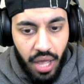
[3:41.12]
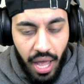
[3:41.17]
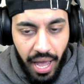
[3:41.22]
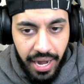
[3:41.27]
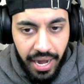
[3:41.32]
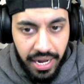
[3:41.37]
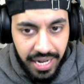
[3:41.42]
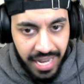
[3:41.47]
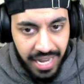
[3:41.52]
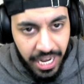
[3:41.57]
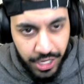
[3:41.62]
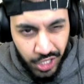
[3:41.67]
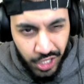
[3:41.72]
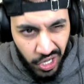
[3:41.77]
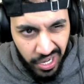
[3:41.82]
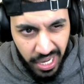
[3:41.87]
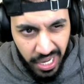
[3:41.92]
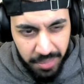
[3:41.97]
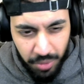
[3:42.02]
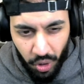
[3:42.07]
and then the
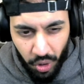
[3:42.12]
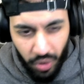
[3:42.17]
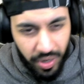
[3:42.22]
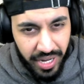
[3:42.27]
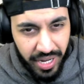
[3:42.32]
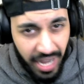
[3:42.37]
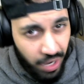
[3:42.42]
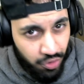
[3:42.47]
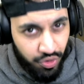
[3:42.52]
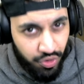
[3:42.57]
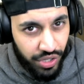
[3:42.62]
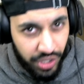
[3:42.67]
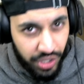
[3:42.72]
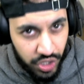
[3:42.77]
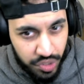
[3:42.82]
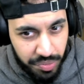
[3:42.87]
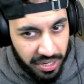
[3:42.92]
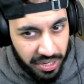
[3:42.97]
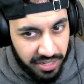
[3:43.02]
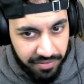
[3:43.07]
HRM already had really good
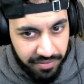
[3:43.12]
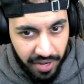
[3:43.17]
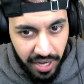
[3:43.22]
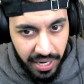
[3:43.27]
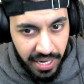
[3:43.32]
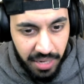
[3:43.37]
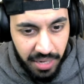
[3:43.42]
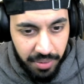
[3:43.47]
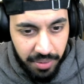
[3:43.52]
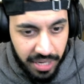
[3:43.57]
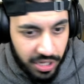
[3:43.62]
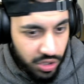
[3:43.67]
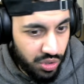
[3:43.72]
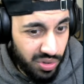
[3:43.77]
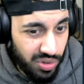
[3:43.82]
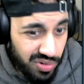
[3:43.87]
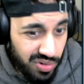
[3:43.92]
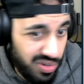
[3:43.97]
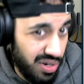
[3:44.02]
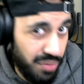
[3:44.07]
sprint to fire anyway,
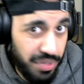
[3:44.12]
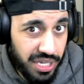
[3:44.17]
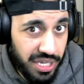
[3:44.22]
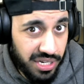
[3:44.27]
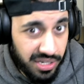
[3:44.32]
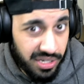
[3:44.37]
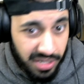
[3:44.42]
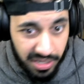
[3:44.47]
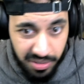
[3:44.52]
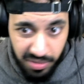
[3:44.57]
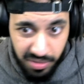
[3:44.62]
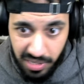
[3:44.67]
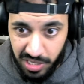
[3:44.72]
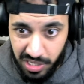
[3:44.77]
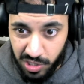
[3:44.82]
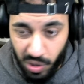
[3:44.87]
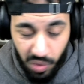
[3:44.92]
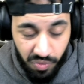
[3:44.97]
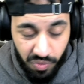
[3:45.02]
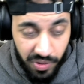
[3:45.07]
so I mean
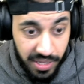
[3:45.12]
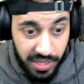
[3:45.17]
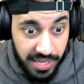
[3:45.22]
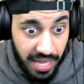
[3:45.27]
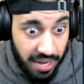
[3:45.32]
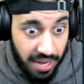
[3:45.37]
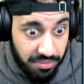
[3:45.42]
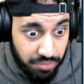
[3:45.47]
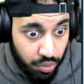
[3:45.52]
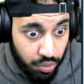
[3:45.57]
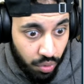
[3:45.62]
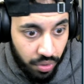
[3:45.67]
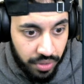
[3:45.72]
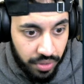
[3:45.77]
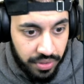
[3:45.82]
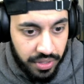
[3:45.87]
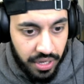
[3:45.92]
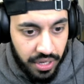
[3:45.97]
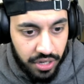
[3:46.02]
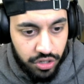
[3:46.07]
it's not really that
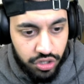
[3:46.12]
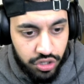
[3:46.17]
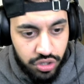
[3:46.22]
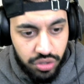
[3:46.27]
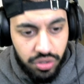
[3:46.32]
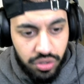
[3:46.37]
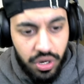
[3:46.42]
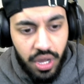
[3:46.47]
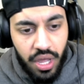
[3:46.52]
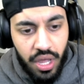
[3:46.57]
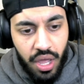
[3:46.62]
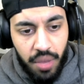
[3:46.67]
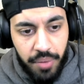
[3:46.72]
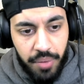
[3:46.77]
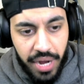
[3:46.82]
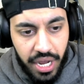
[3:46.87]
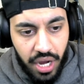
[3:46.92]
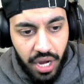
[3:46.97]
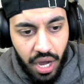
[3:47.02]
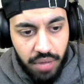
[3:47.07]
important there. So when it